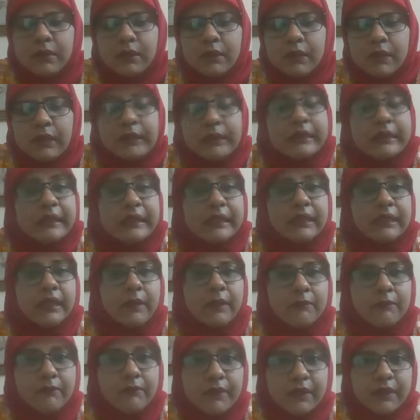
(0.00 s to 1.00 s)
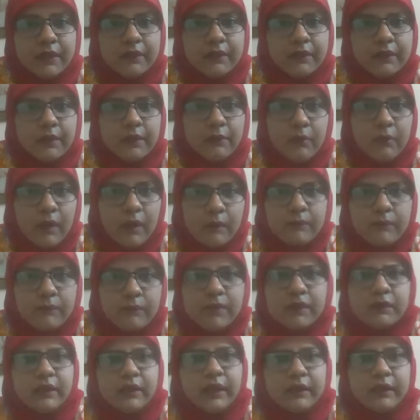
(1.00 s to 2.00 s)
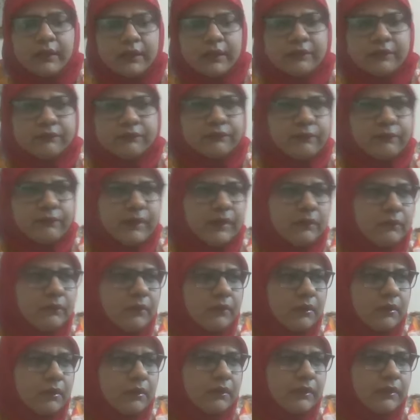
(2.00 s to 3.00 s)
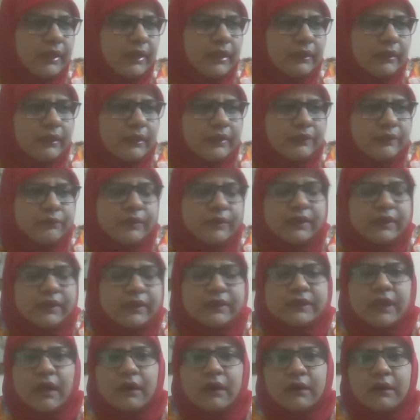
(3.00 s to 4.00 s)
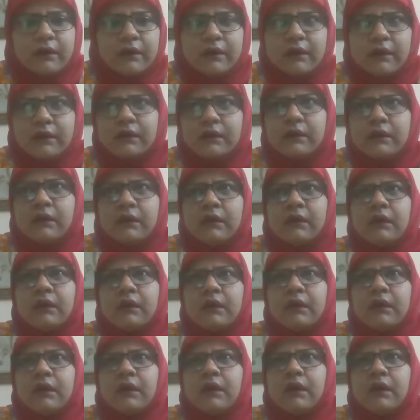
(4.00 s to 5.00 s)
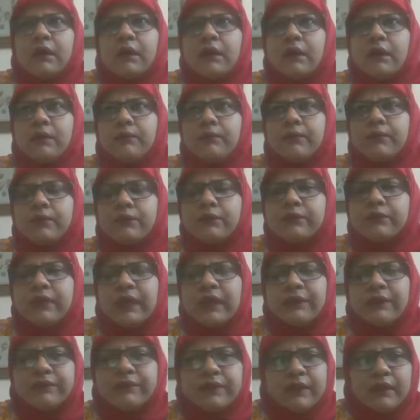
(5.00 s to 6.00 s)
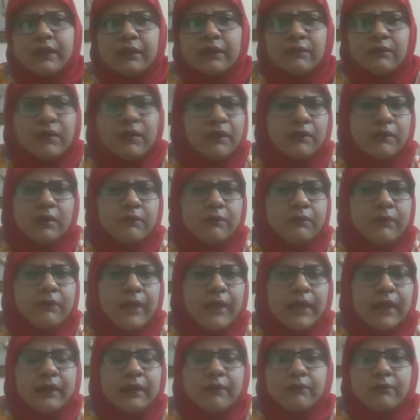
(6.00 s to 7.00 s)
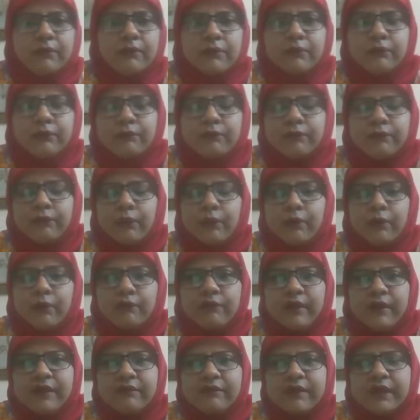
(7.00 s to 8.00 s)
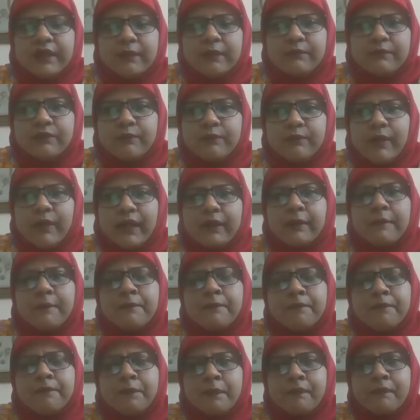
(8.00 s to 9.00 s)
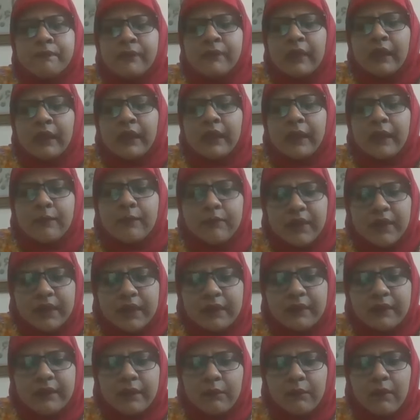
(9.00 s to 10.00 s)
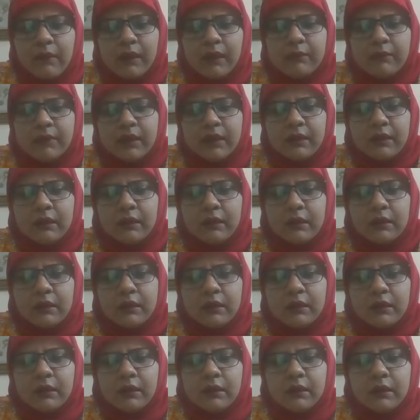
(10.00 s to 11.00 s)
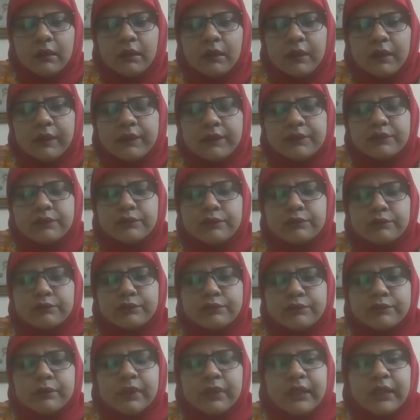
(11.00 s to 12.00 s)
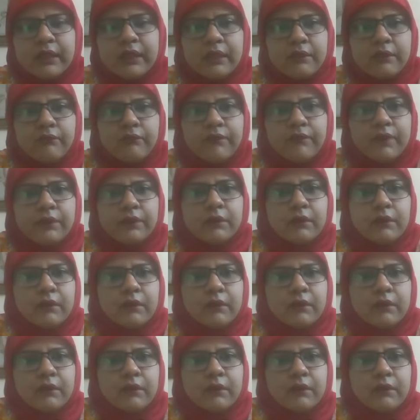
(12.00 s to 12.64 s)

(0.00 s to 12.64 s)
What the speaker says: contain embedded requirement that has been started in 2000, back to 4 or 5 attempts back. Embedded requirement is usually with